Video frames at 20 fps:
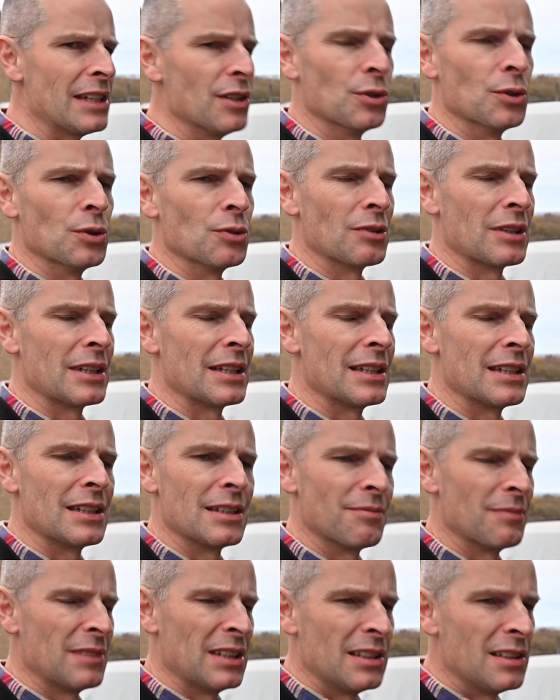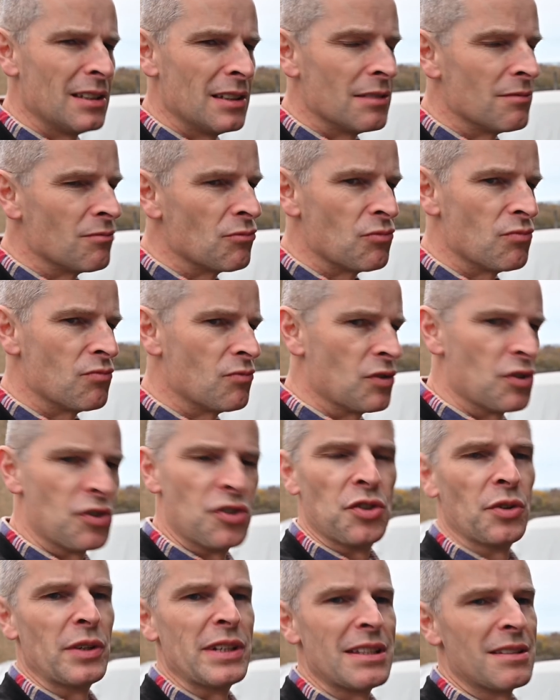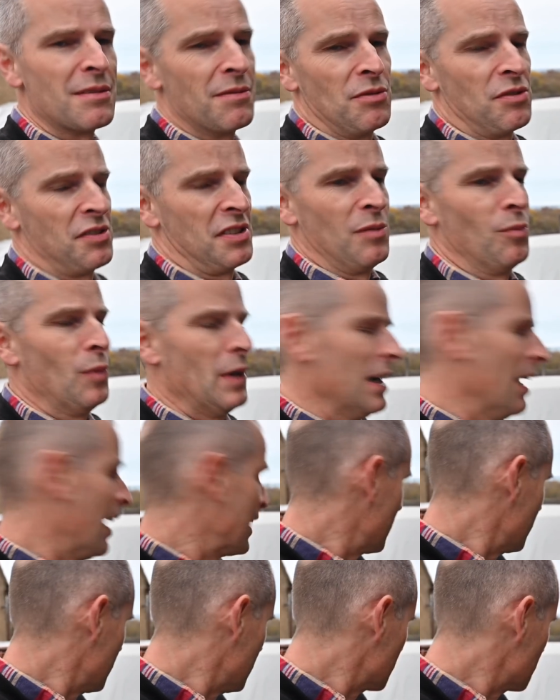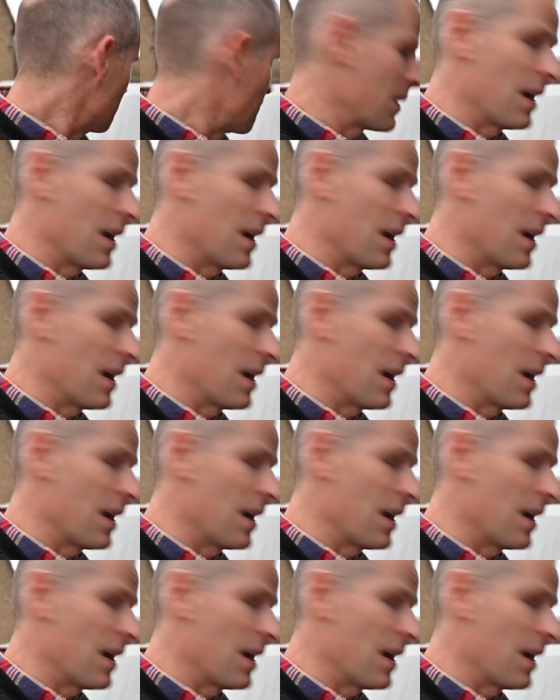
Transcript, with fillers: or a joint somewhere. I don't know.